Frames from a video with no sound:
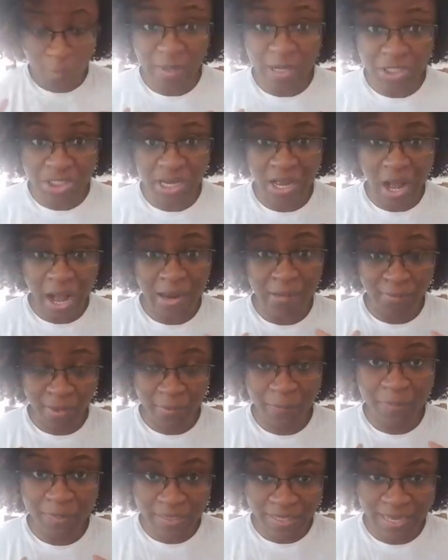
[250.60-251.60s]
much on my
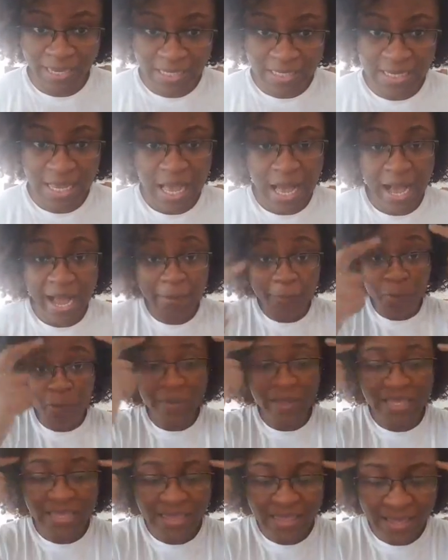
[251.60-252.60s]
plate, I will
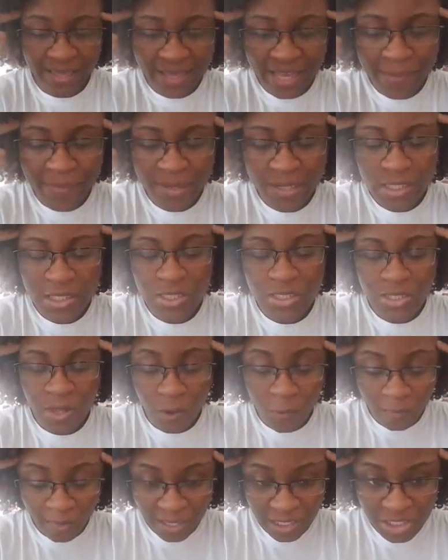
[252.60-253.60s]
be thinking about it
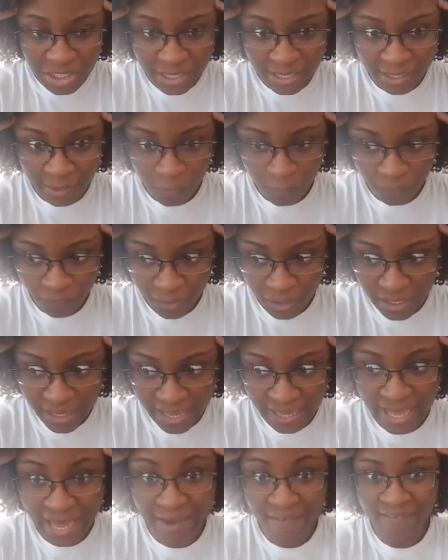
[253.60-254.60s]
so much, and it'll feel
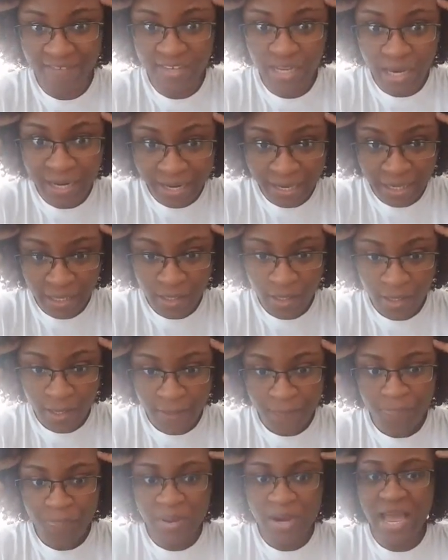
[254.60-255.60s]
like I've done it,
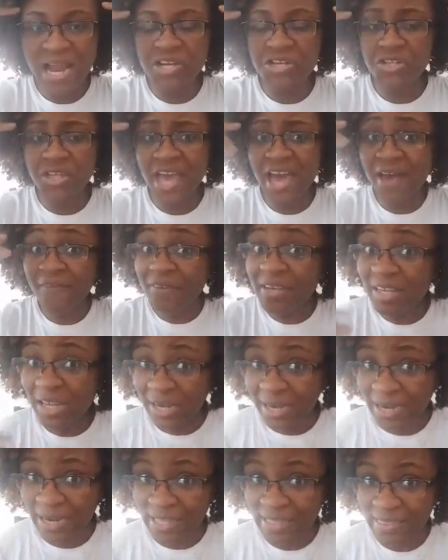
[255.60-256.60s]
but I actually haven't
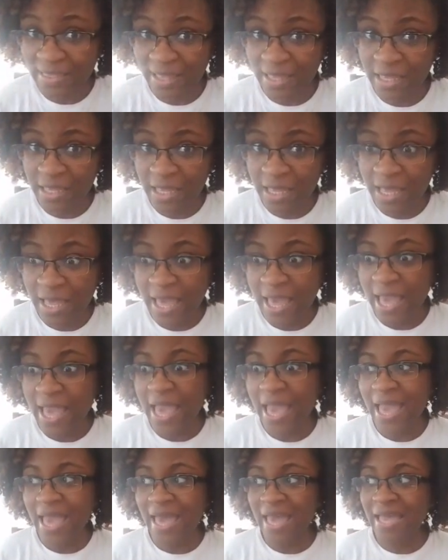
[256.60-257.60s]
done anything,
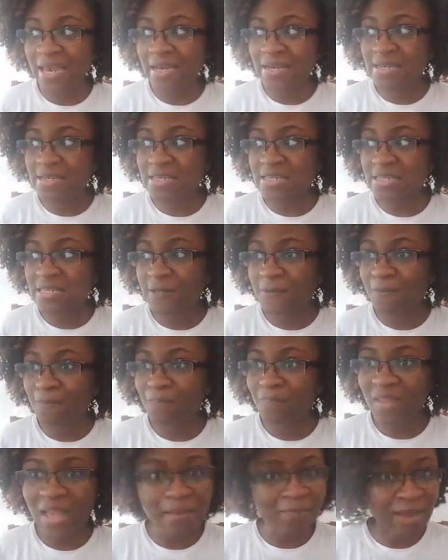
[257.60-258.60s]
and
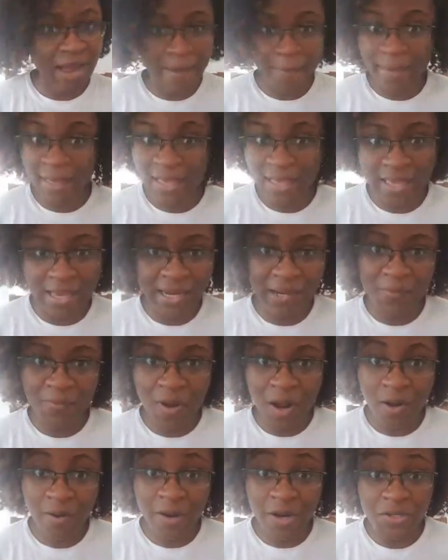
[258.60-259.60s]
I'm not making any
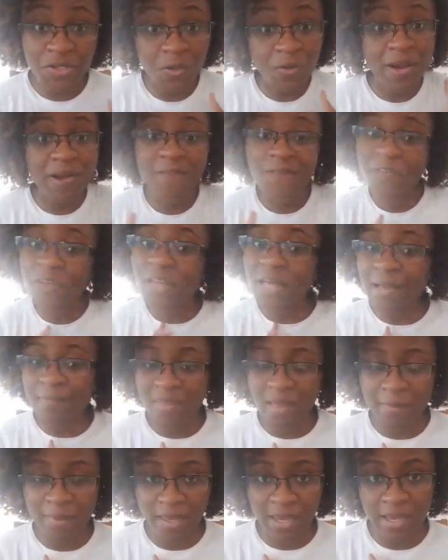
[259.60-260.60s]
progress, or I feel like I'm
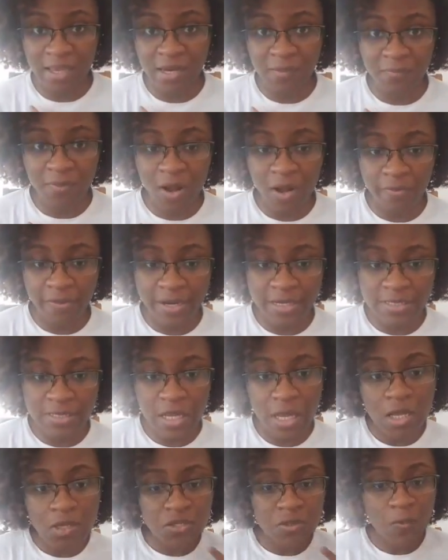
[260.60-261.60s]
not making any progress.
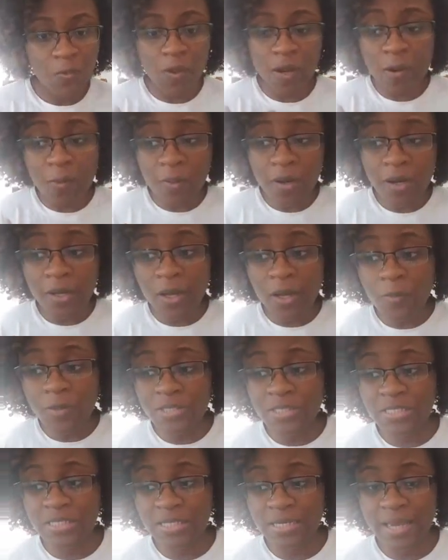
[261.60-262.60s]
So what I want to go
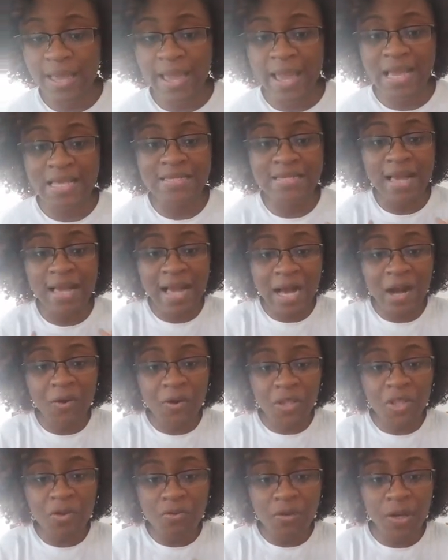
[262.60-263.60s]
into today is, how
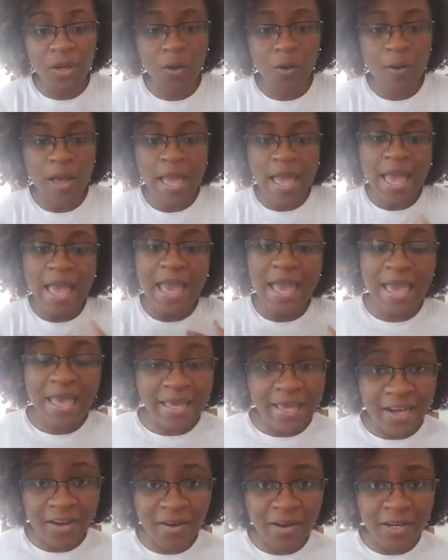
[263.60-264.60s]
do you know? Hey,
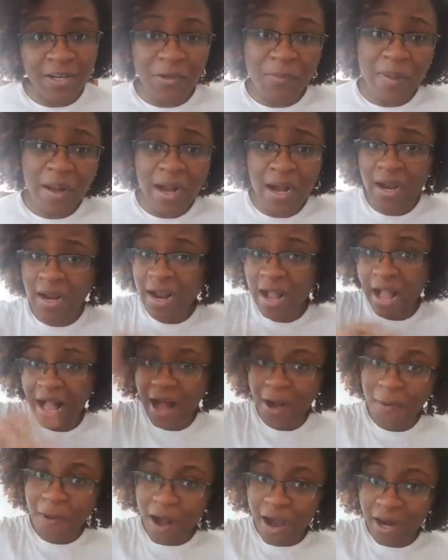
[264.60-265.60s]
Karen Kumar,
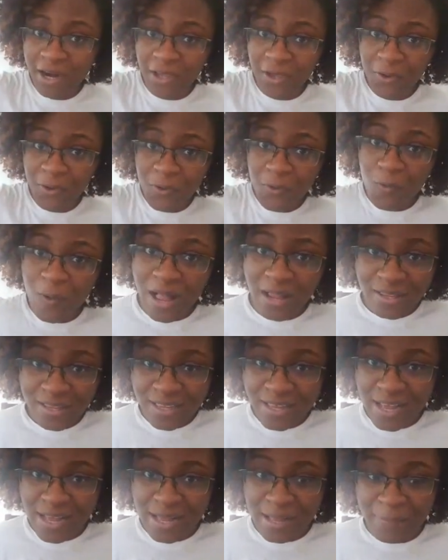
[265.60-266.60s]
how are you?
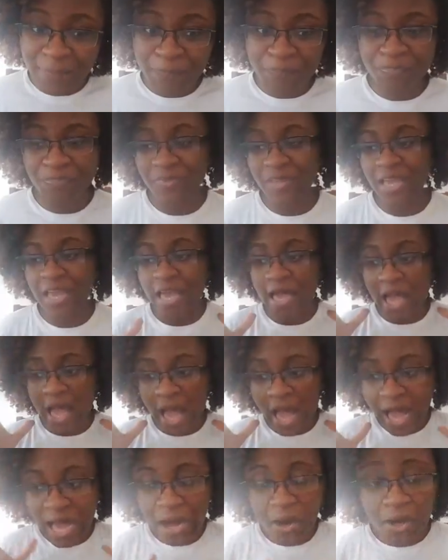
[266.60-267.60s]
Welcome.
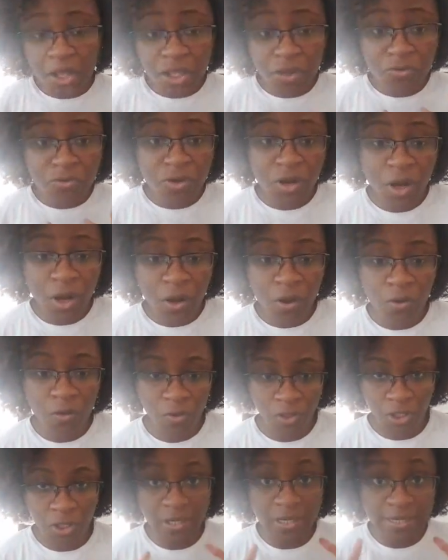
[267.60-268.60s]
How do you know
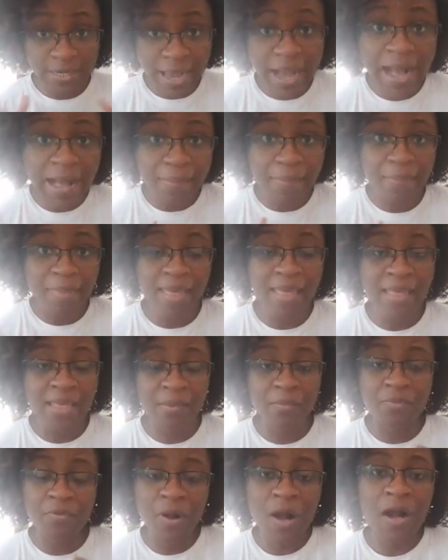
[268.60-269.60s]
you're not
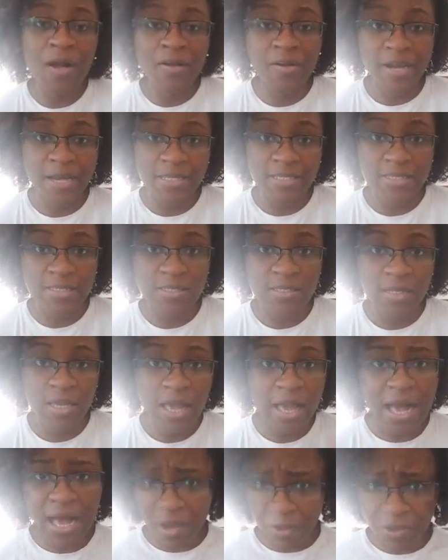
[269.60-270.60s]
making progress?
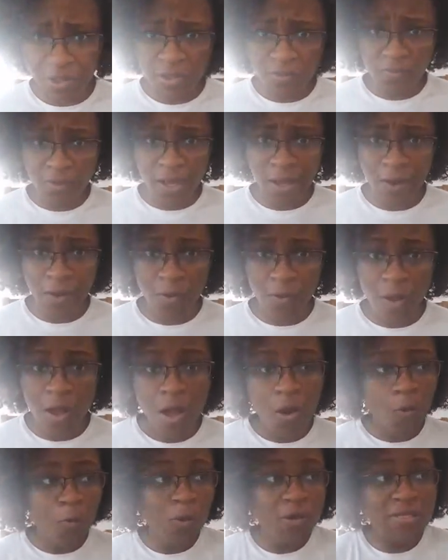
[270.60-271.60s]
How do you know?
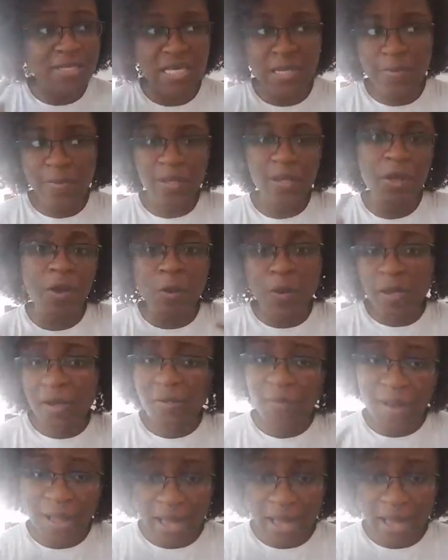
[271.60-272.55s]
What's going to be going